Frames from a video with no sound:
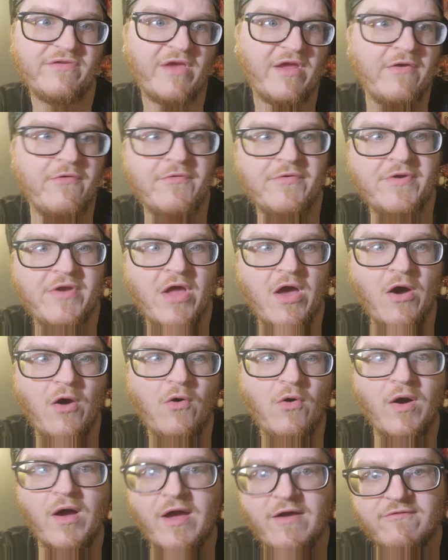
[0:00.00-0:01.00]
I don't
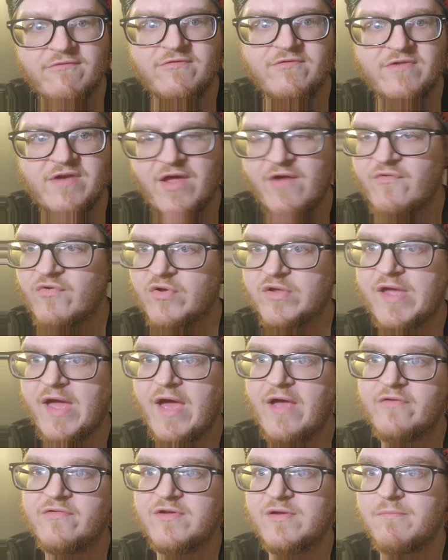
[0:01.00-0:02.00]
know. I've never
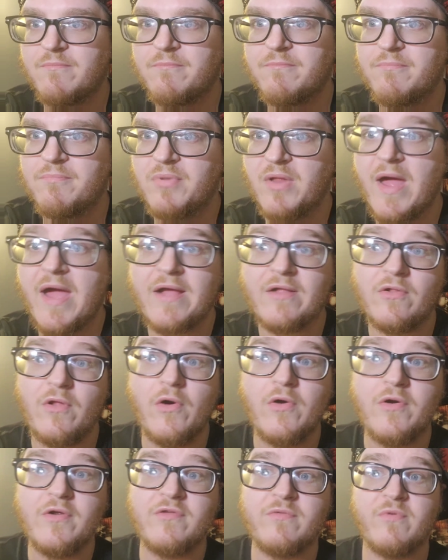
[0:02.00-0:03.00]
cast a Black
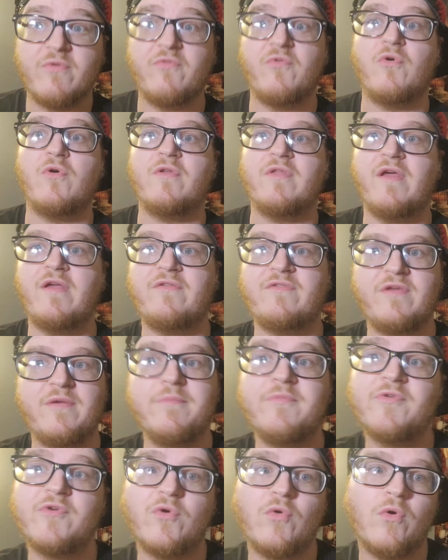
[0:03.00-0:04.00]
Lotus before. That
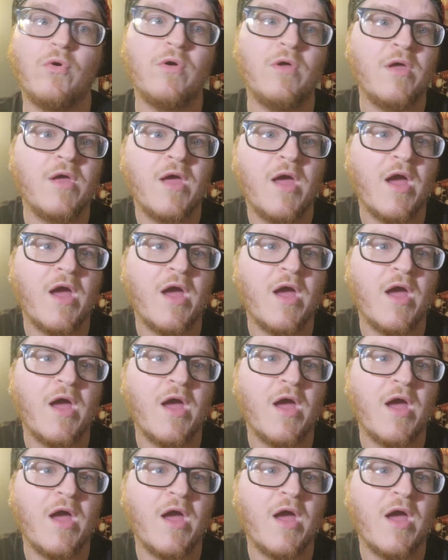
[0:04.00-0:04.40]
seems cool.